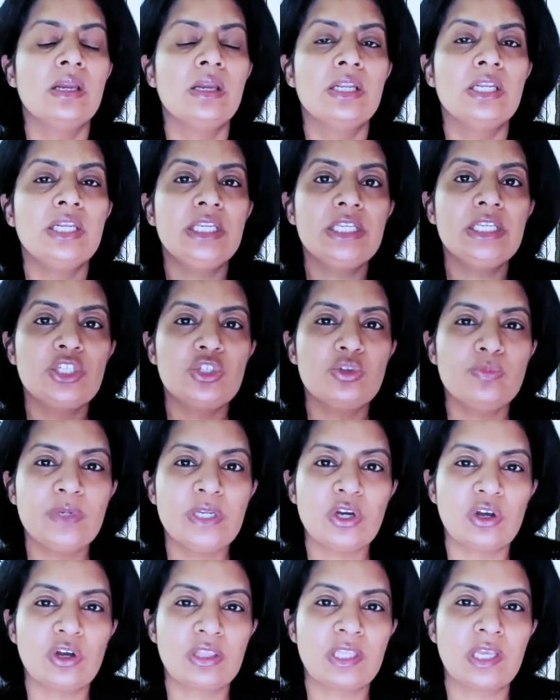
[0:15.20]
need to
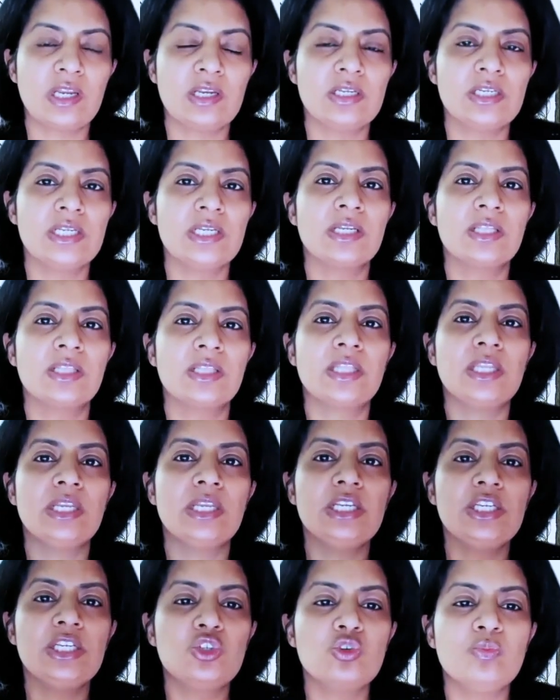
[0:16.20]
be authentic, they
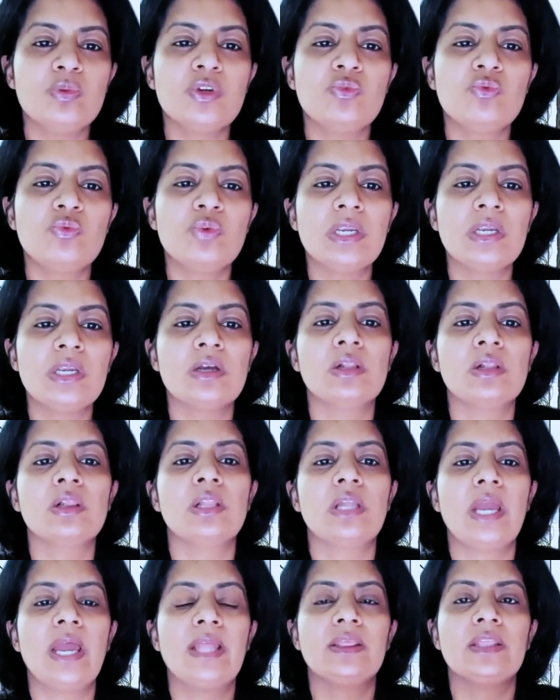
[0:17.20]
need to be real,
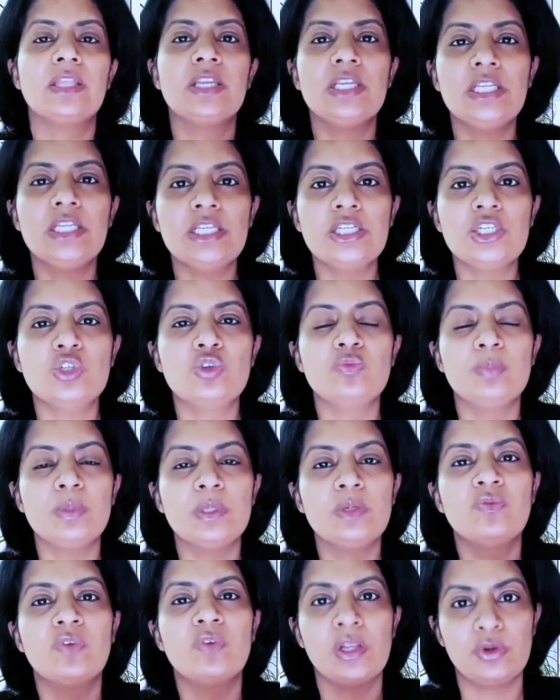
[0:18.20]
and they need to
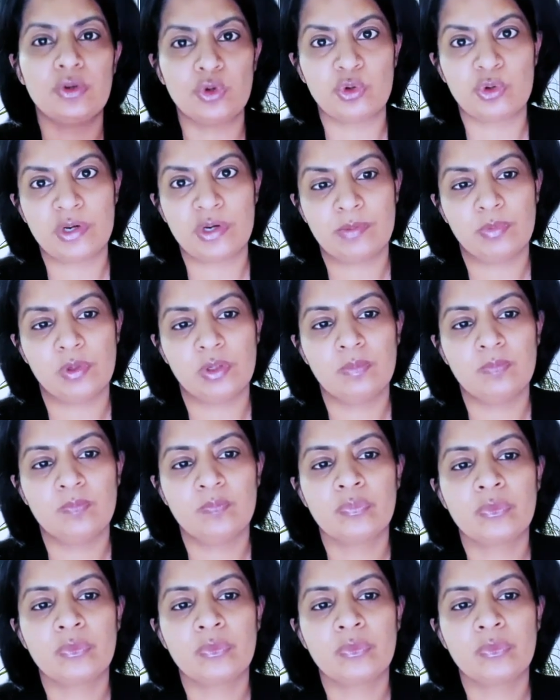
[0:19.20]
be vulnerable.